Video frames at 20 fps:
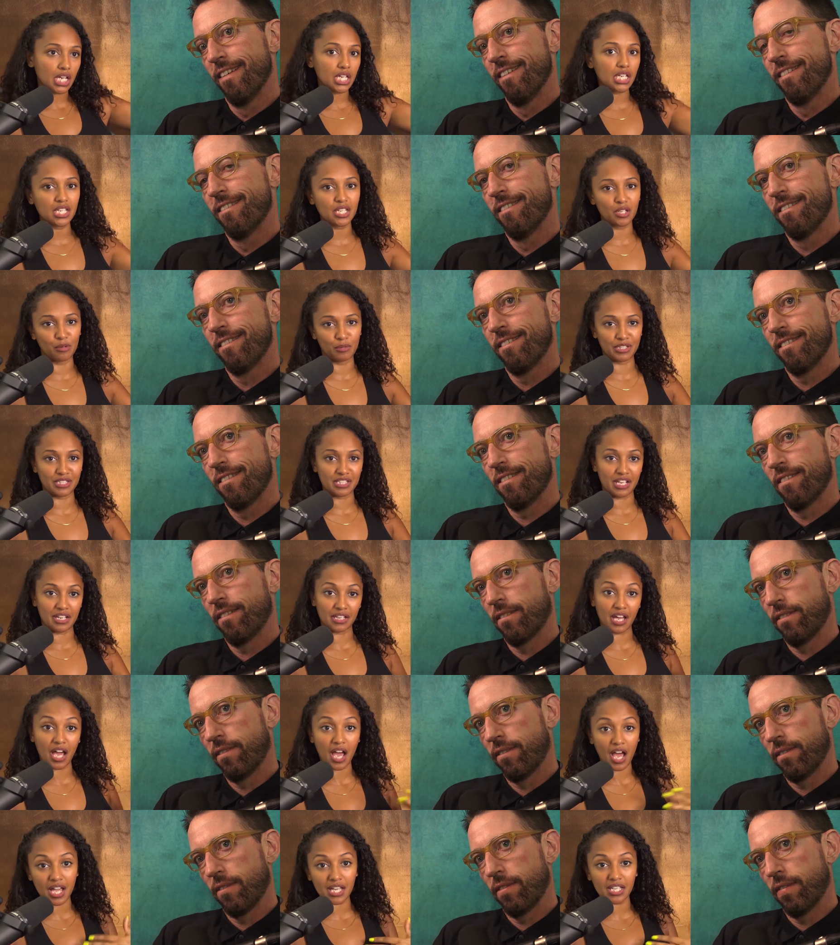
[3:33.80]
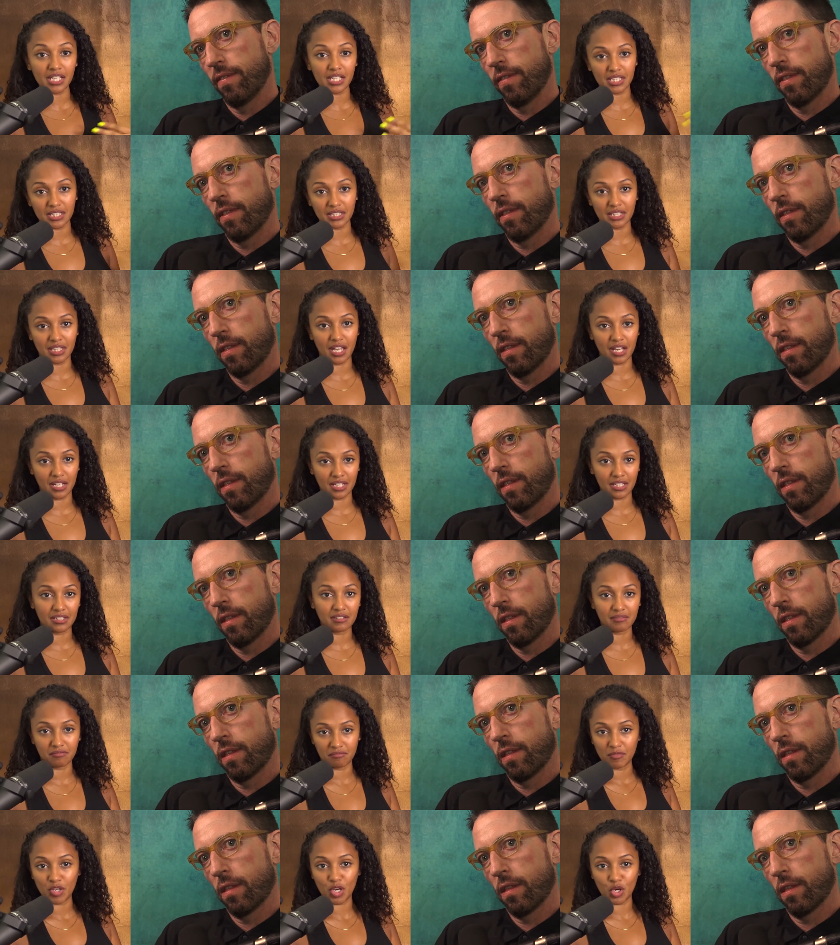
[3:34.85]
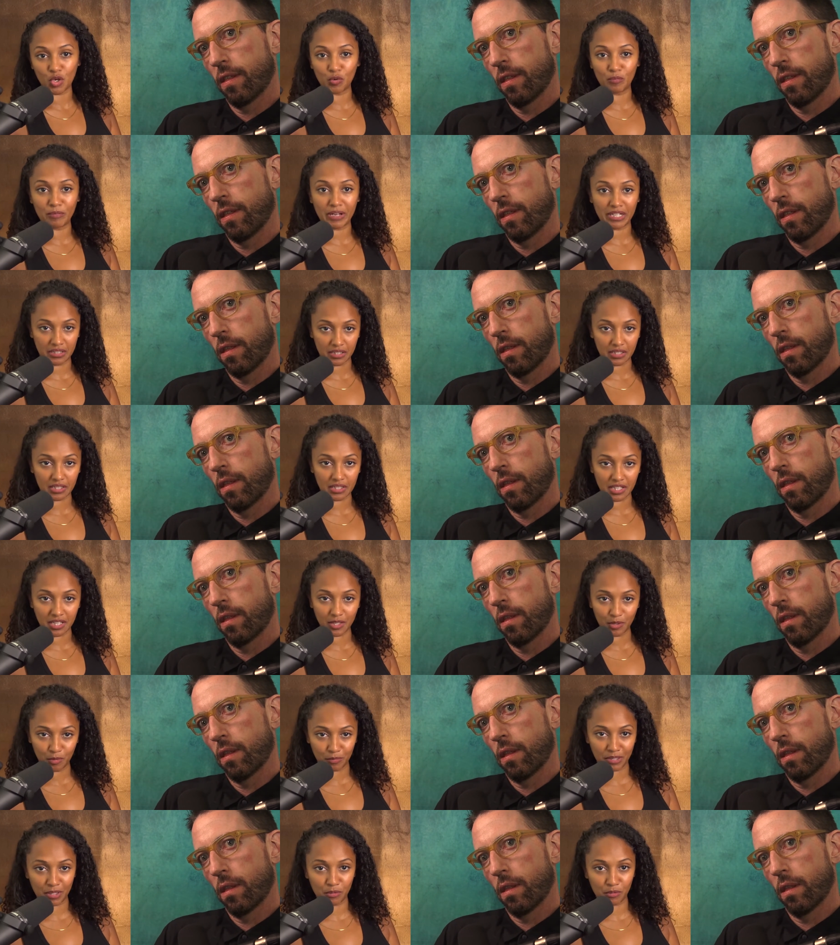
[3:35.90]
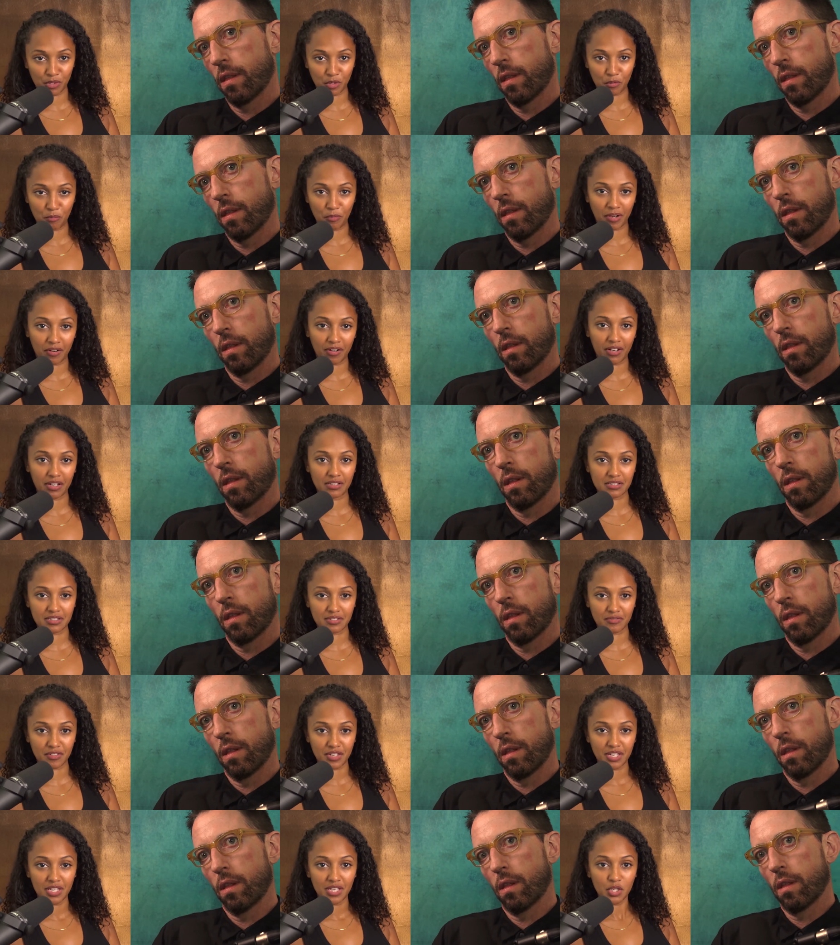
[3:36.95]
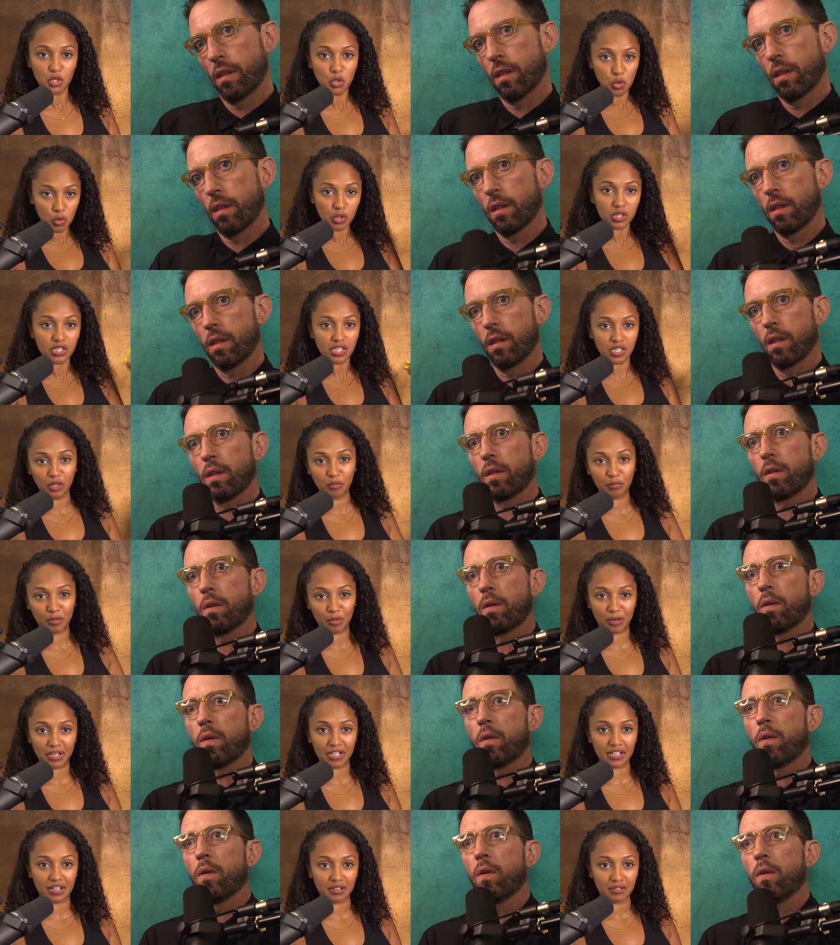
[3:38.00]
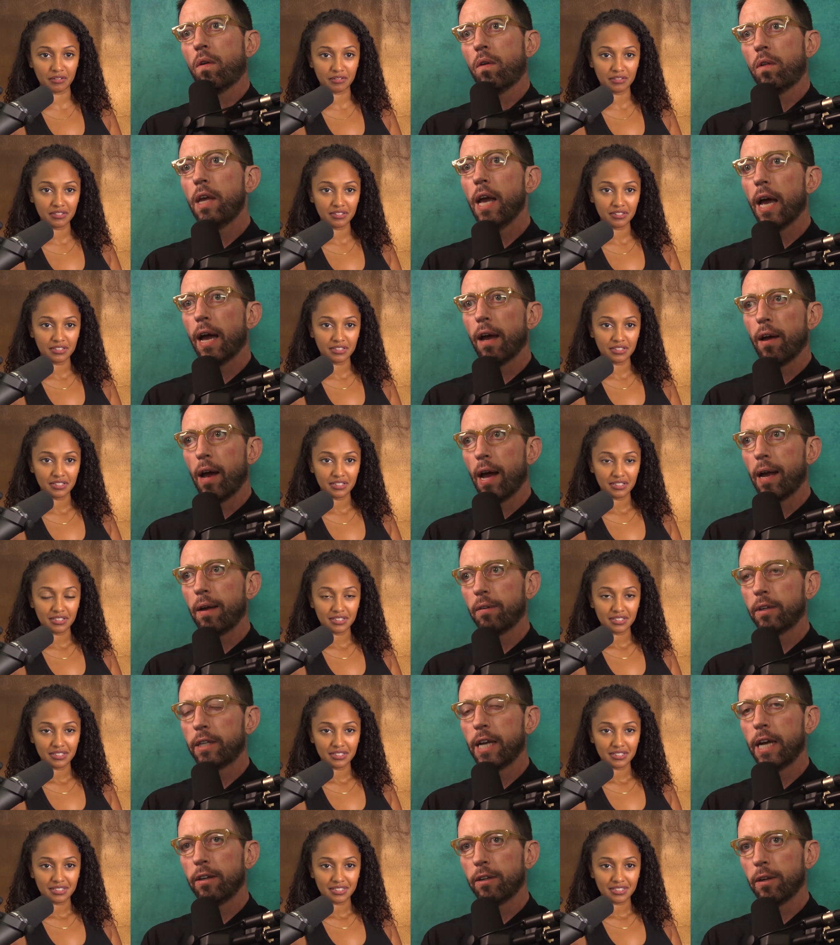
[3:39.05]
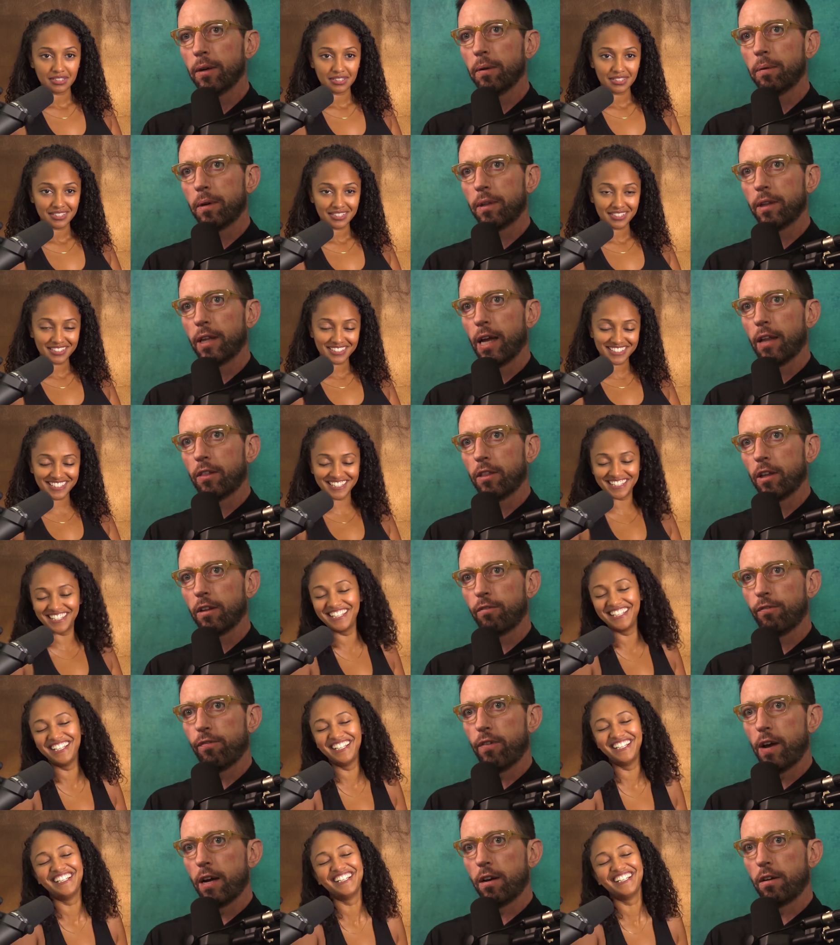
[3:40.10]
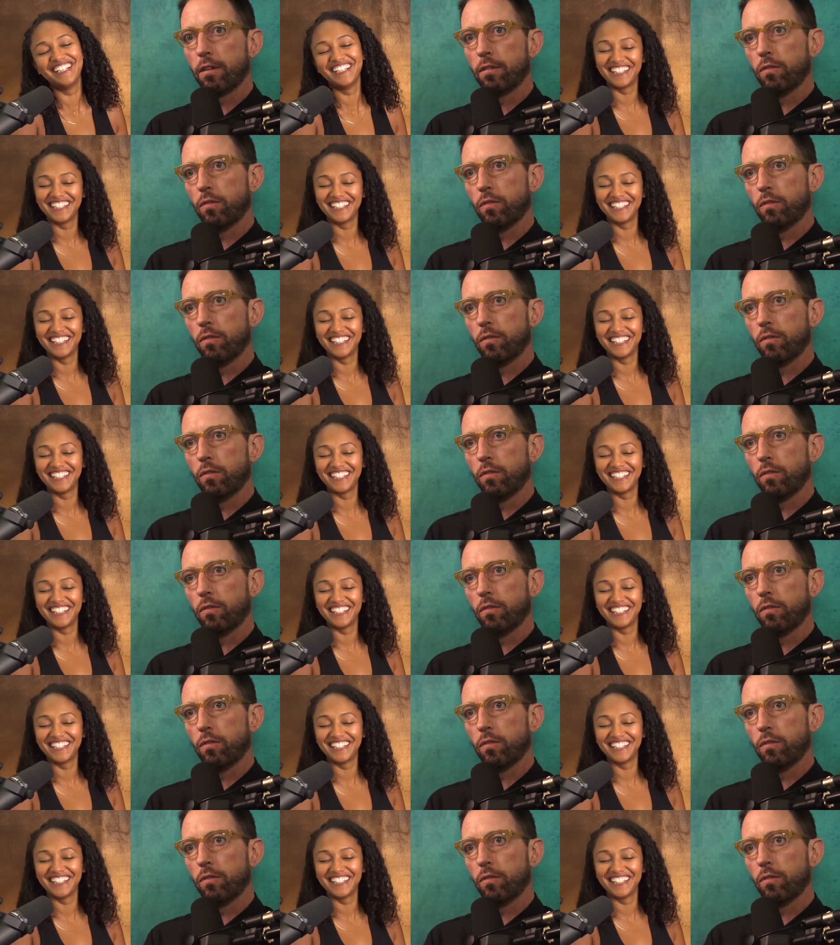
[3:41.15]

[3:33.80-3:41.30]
Speaker 1: guy could kill me. This guy, I like. No men can kill me with their bare hands. If you could kill me right now.
Speaker 2: Yeah, I intend to, and the, the final